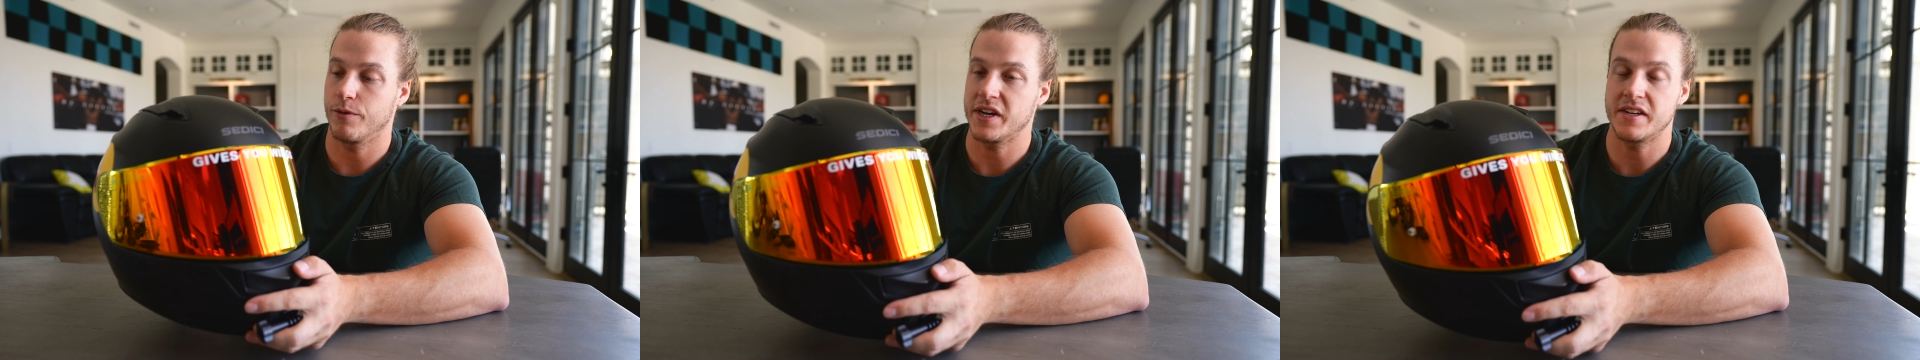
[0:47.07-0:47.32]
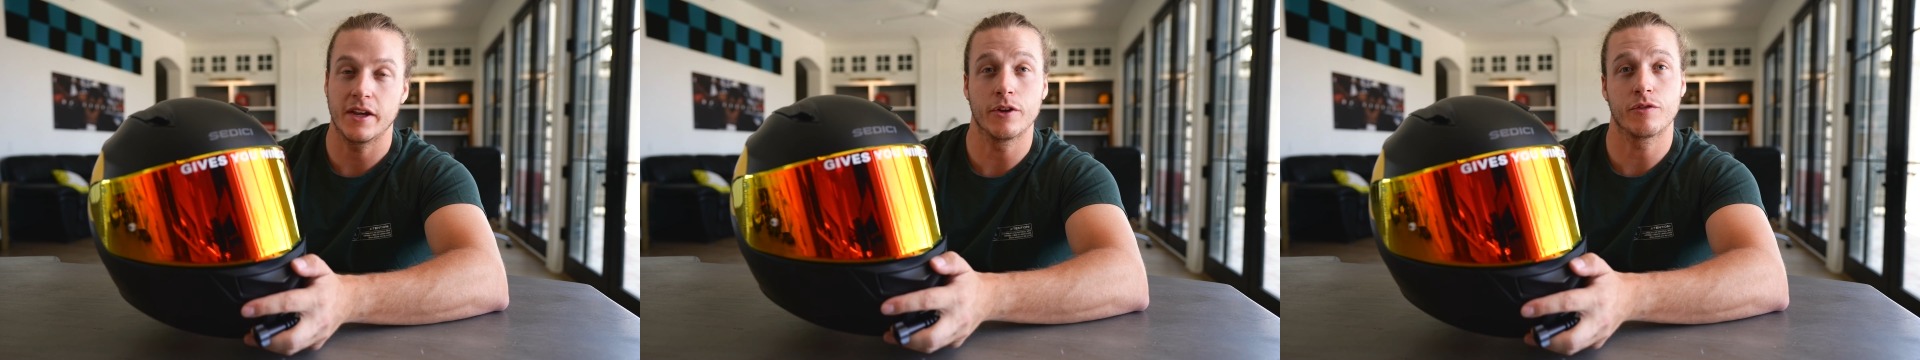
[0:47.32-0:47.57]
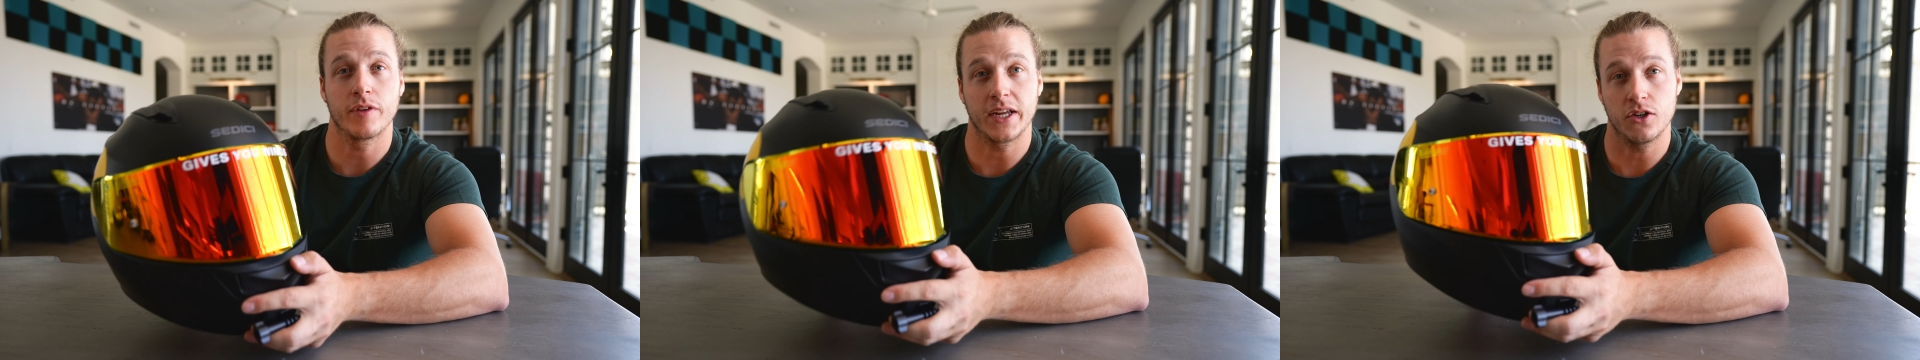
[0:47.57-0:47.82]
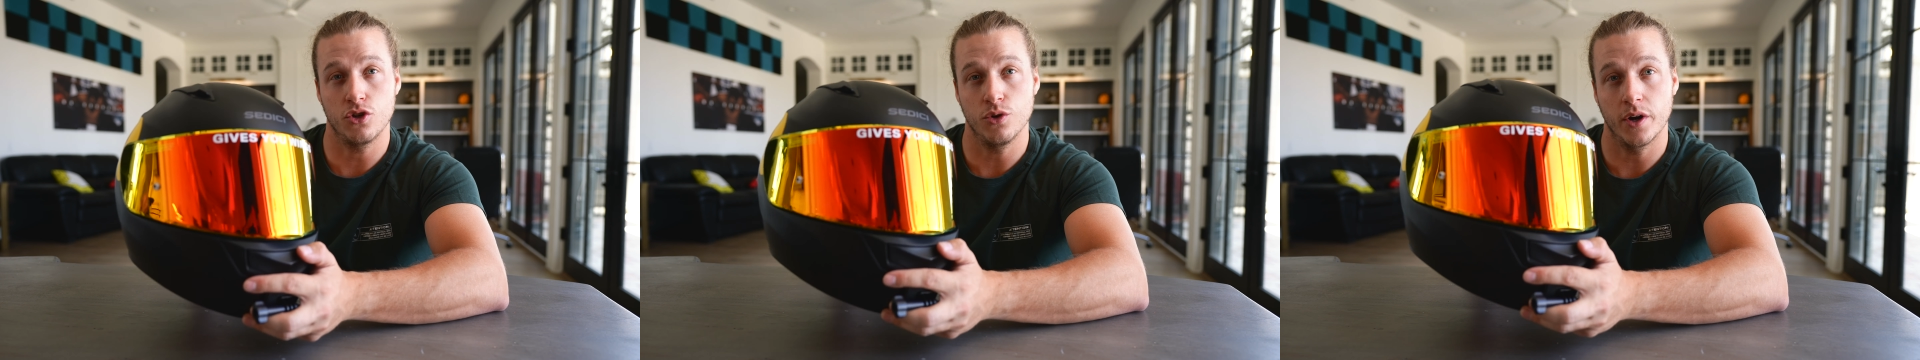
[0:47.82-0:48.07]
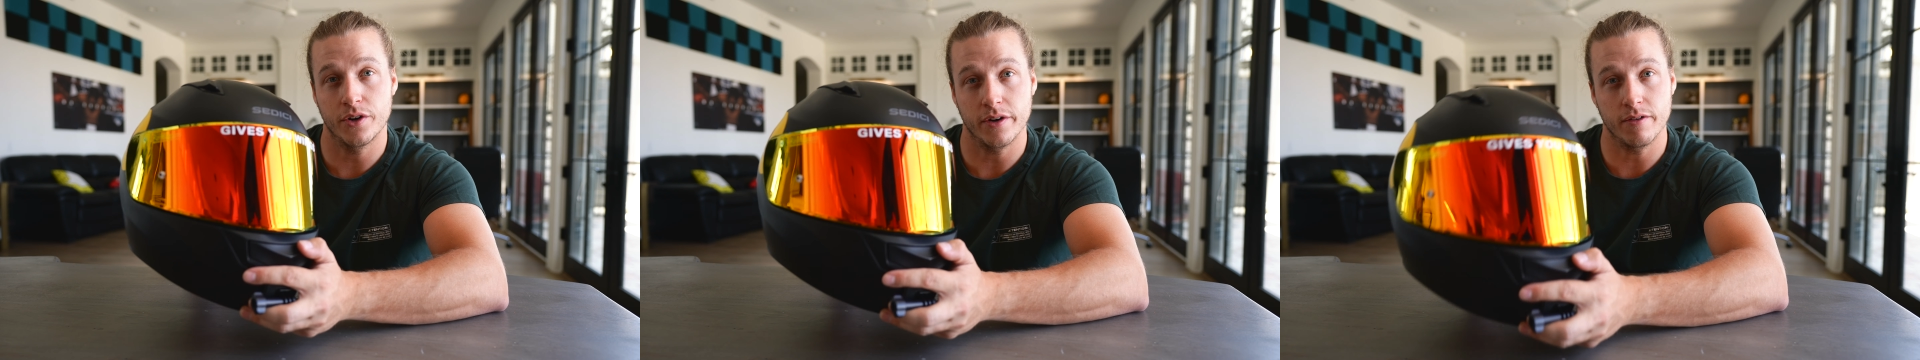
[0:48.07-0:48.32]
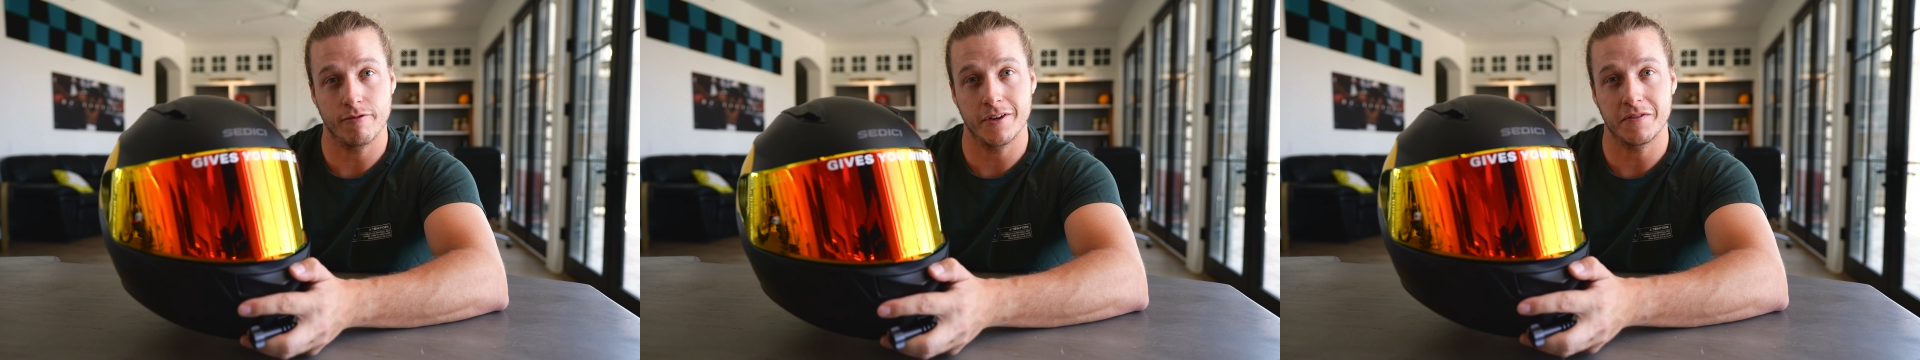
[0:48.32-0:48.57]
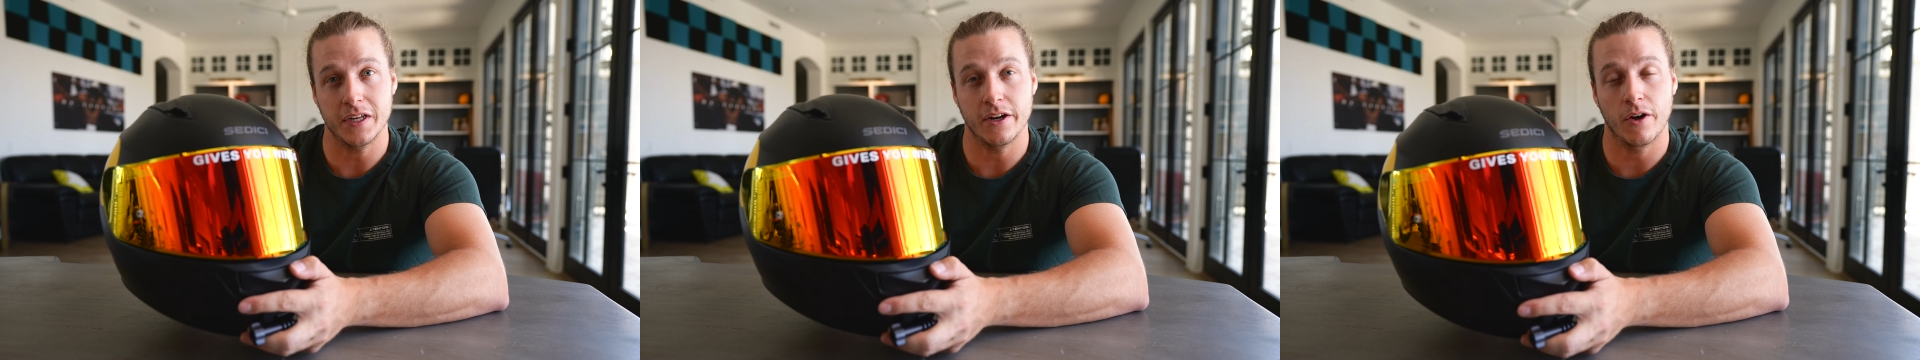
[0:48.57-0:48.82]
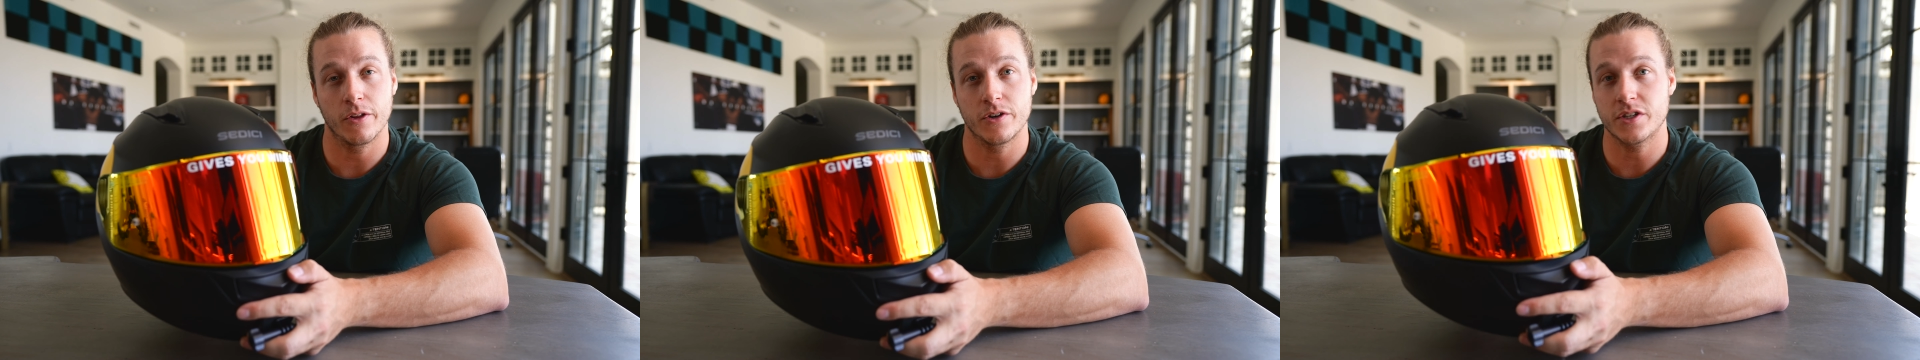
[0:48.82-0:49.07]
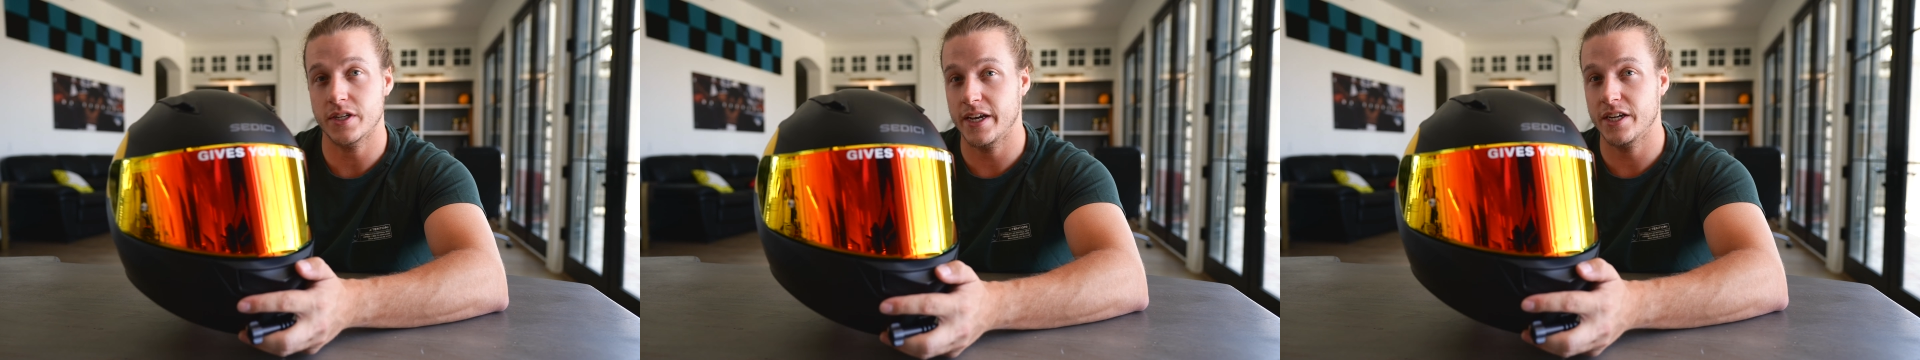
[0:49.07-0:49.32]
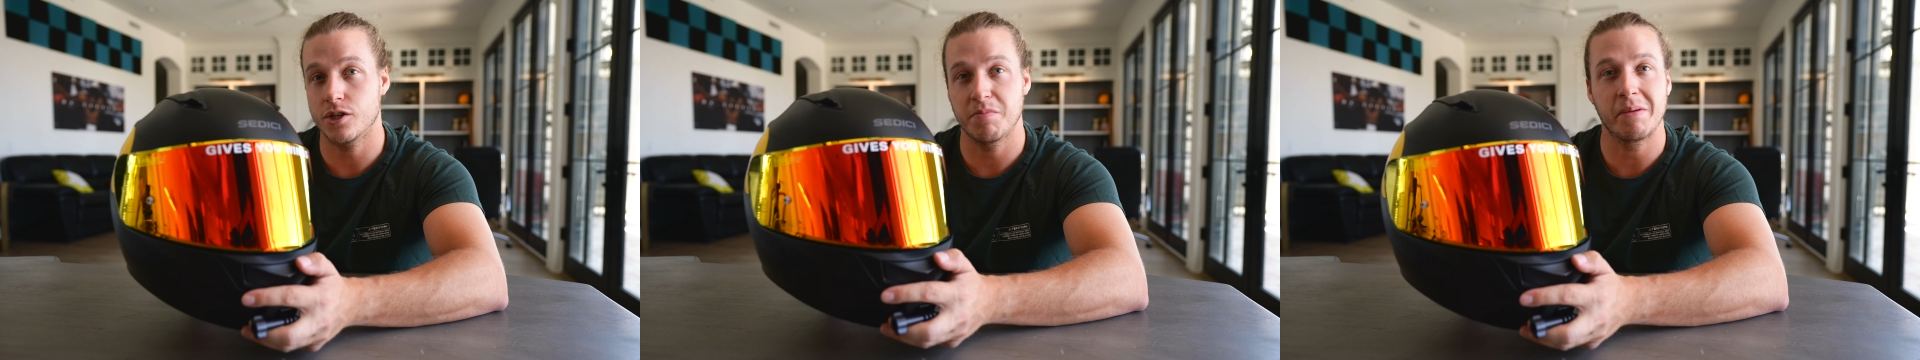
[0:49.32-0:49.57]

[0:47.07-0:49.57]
retails for like $250-ish,